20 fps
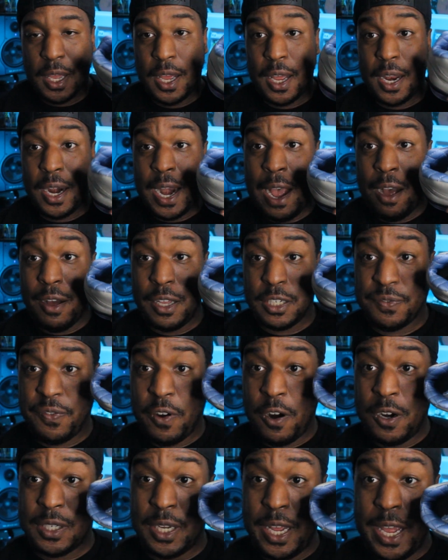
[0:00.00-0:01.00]
Now, as
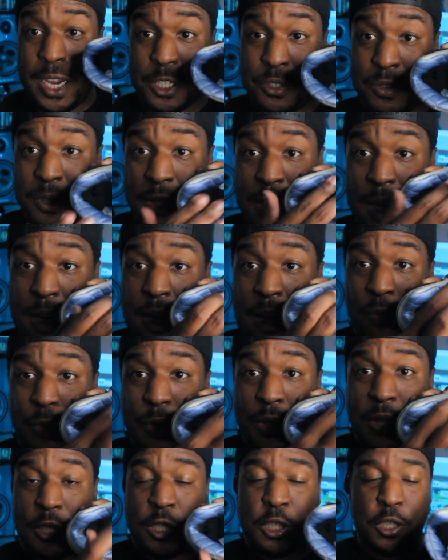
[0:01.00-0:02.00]
far as extras that come
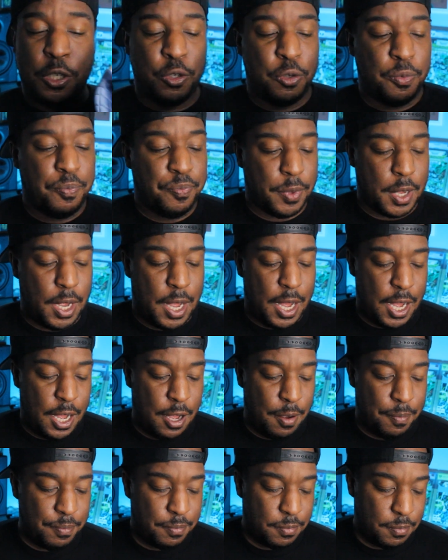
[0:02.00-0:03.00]
with the shoe,
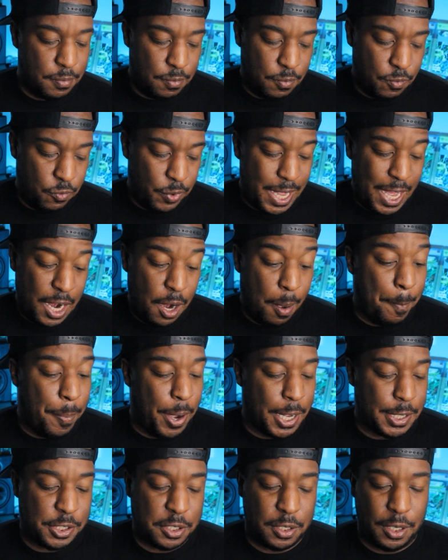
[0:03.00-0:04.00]
we got a
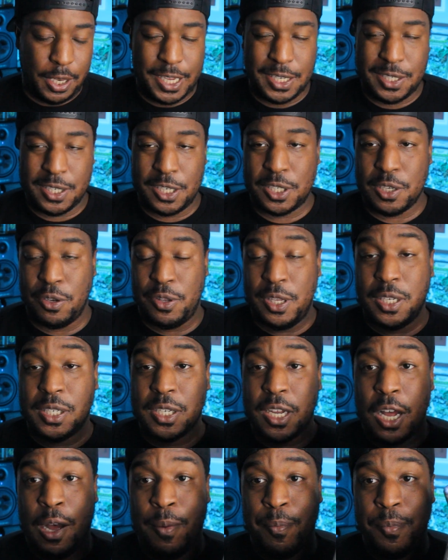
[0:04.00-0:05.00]
bunch of laces. So these
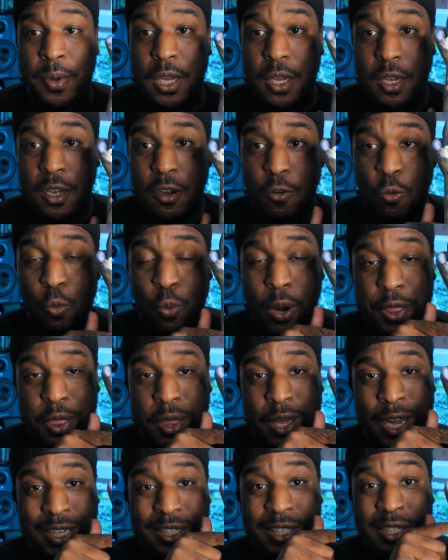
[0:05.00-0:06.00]
come with
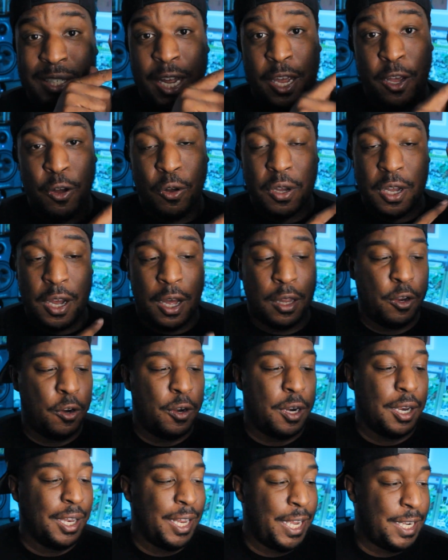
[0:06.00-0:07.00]
a sail
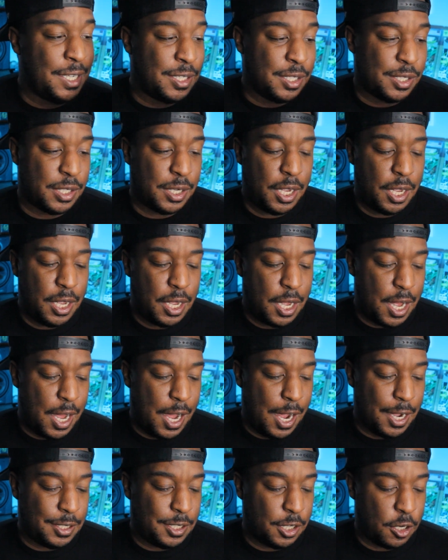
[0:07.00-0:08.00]
colored lace
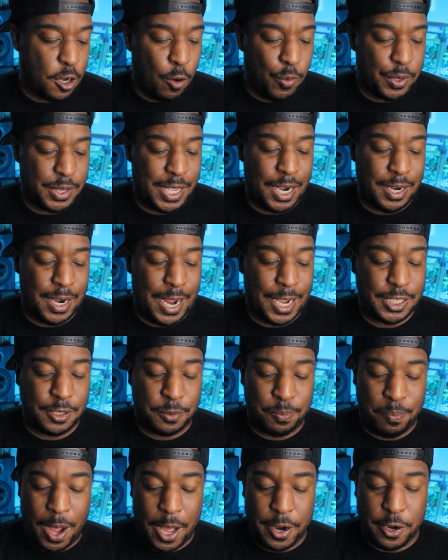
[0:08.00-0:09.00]
to go with that nice
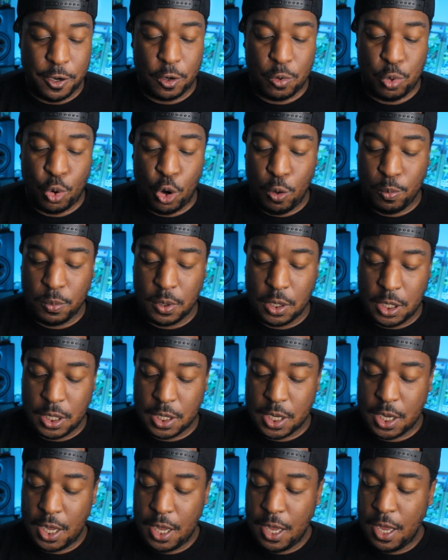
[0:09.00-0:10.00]
monochrome
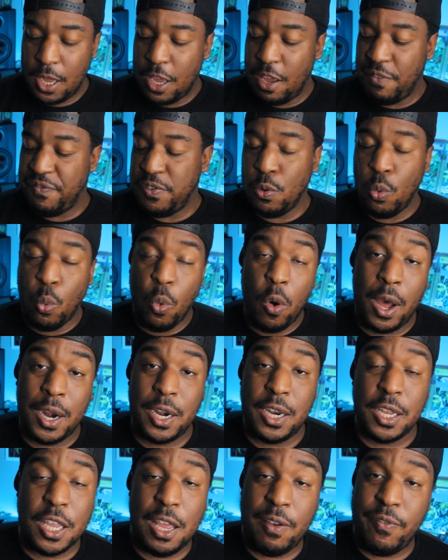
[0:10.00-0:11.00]
look. If you
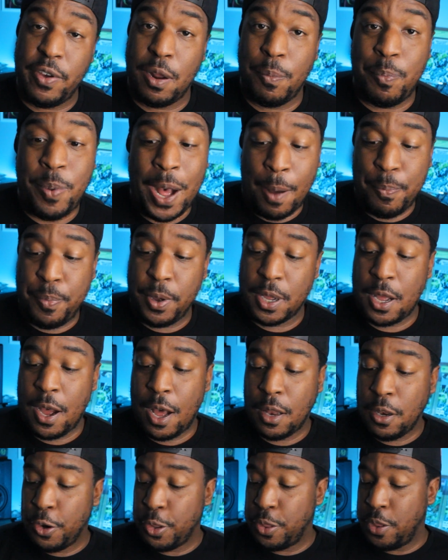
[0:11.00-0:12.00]
want to give it a pop of
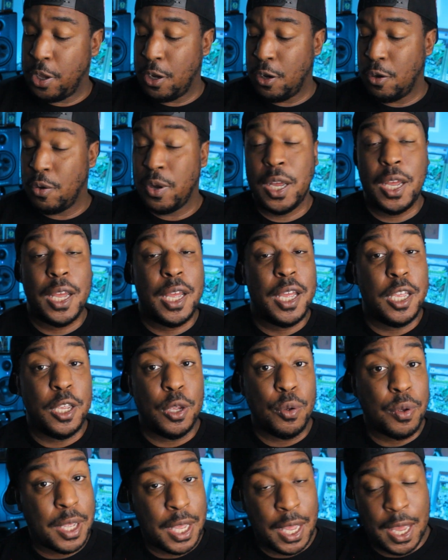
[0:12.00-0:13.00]
color, though,
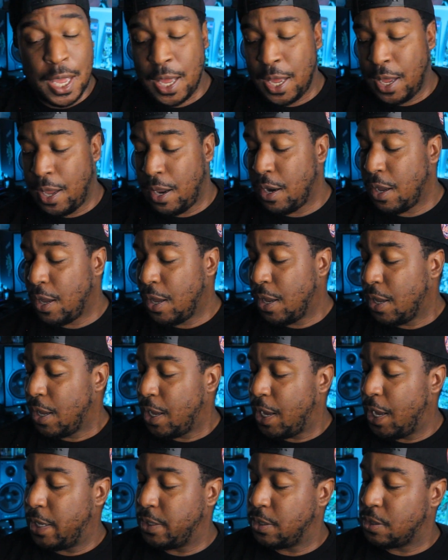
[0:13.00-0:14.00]
you can.
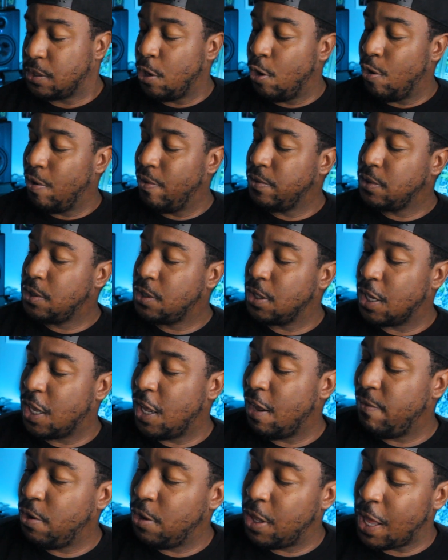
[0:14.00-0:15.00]
And so to
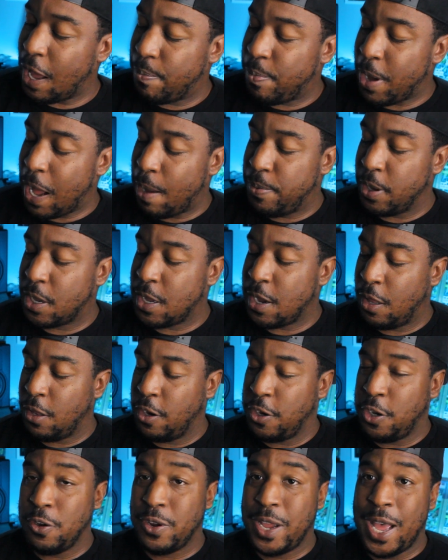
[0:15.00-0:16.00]
give you that pop of color,
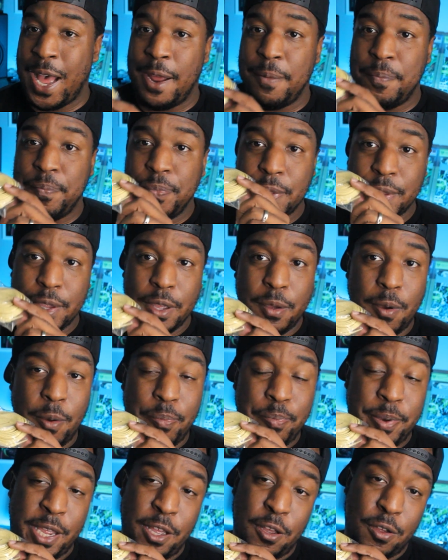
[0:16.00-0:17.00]
you got a
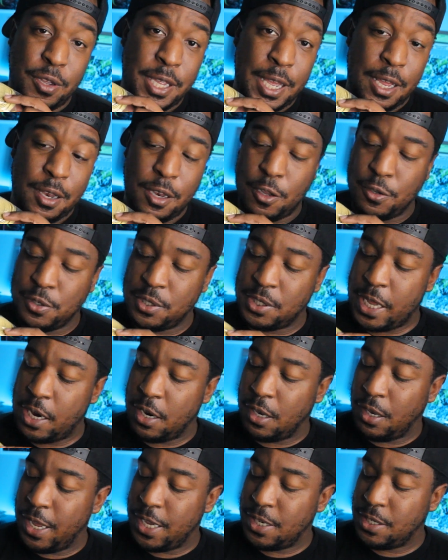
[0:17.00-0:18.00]
pale yellow set
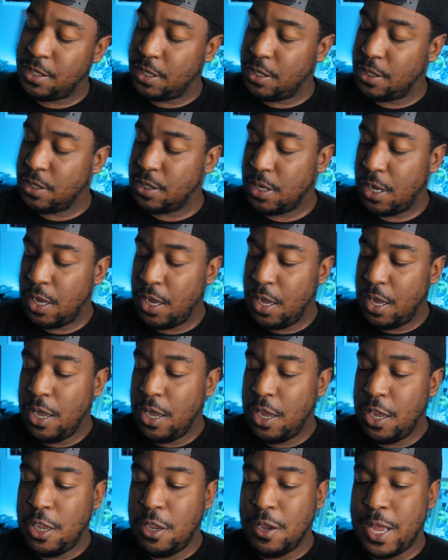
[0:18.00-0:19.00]
of laces,
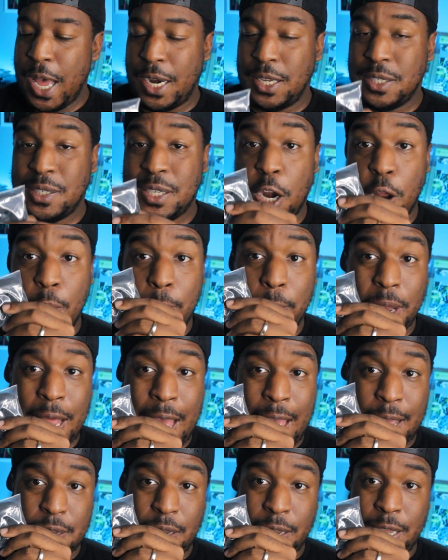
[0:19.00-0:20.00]
you got a set of
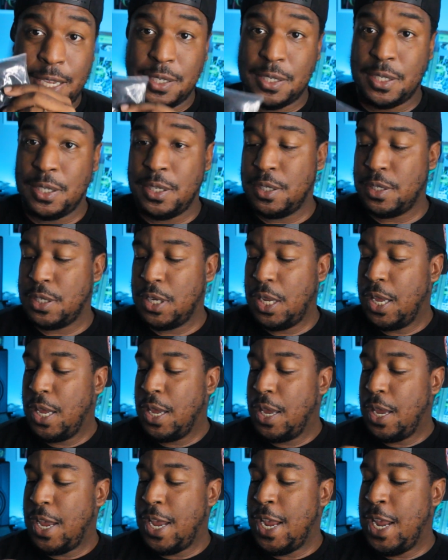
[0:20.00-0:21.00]
black laces,
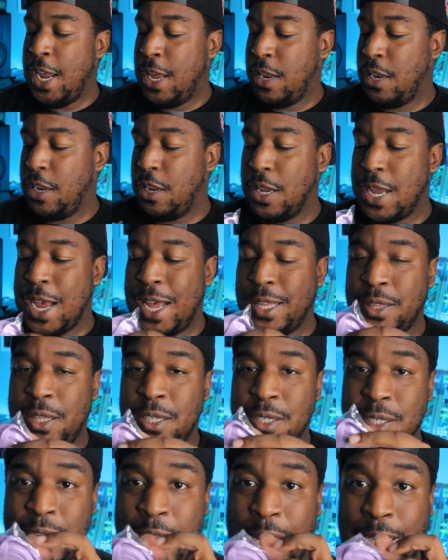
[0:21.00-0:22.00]
and you got
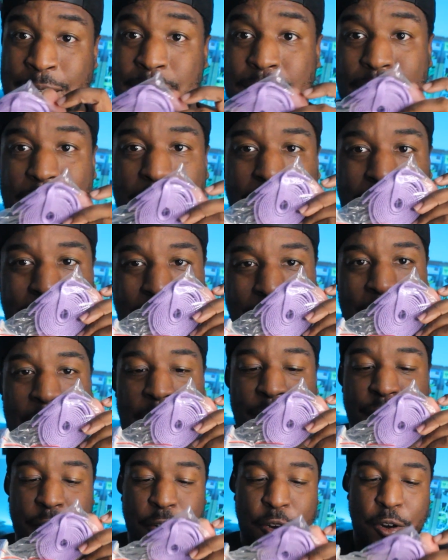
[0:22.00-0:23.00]
this nice
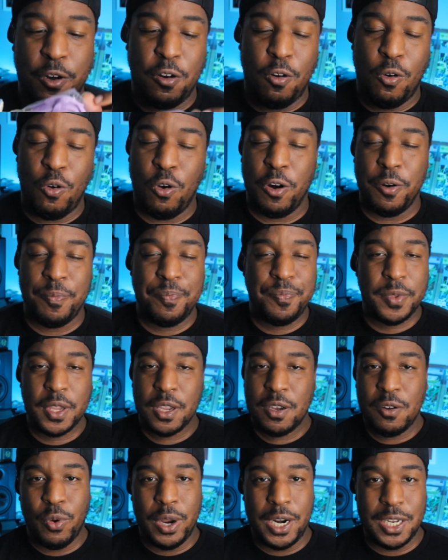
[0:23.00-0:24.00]
lavender, or
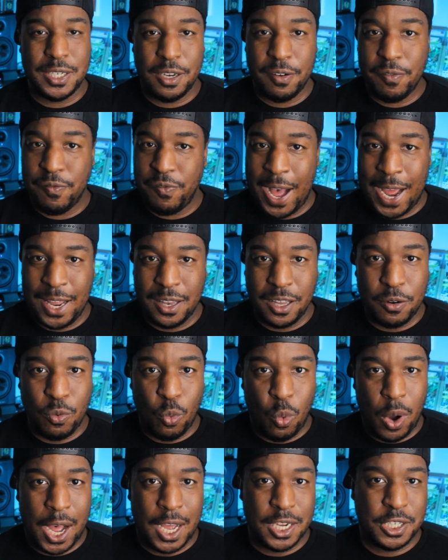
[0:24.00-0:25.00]
what is it, violet
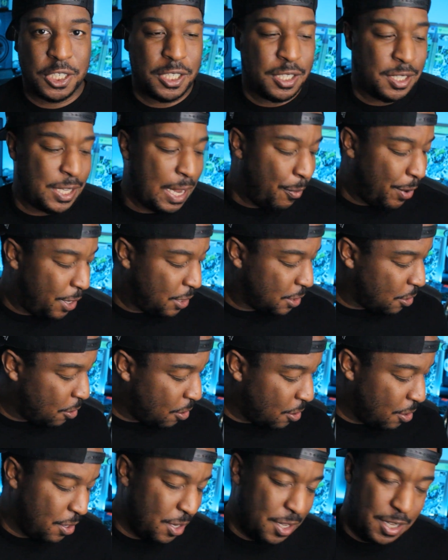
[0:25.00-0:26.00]
washed? Is that what it's
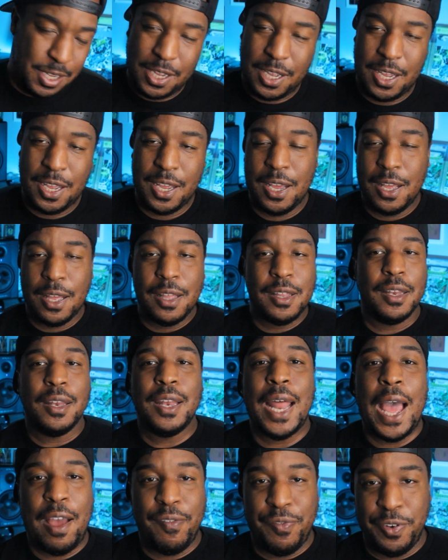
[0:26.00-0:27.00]
called?
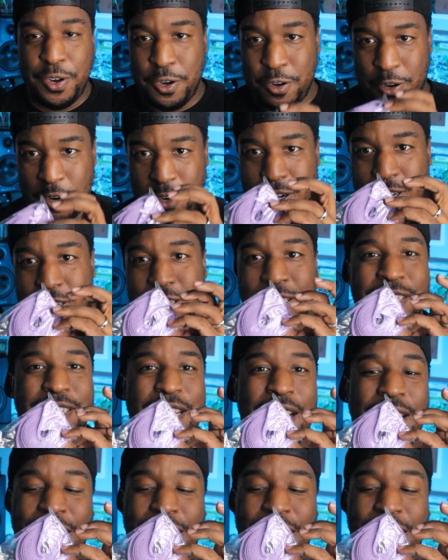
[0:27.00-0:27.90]
Lavender set